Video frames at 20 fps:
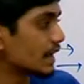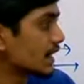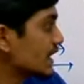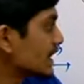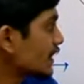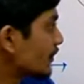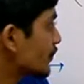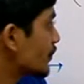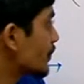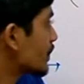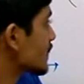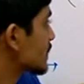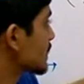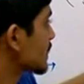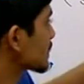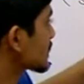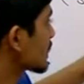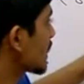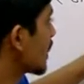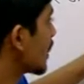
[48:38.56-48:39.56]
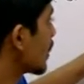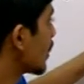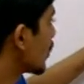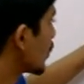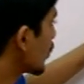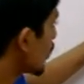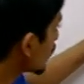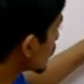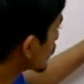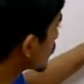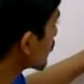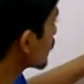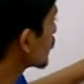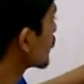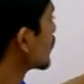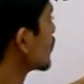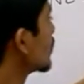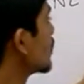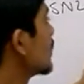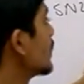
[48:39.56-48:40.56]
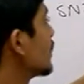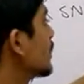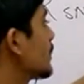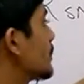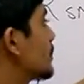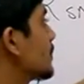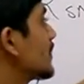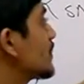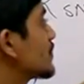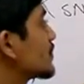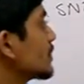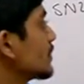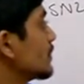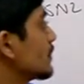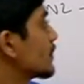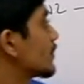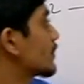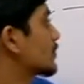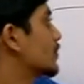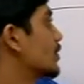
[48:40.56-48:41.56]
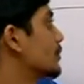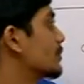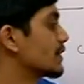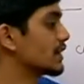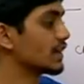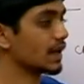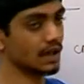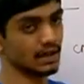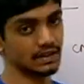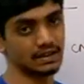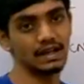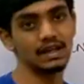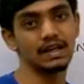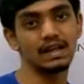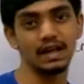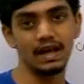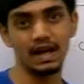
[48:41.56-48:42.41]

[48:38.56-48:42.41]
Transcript: it faces a lot of repulsion from the alkyl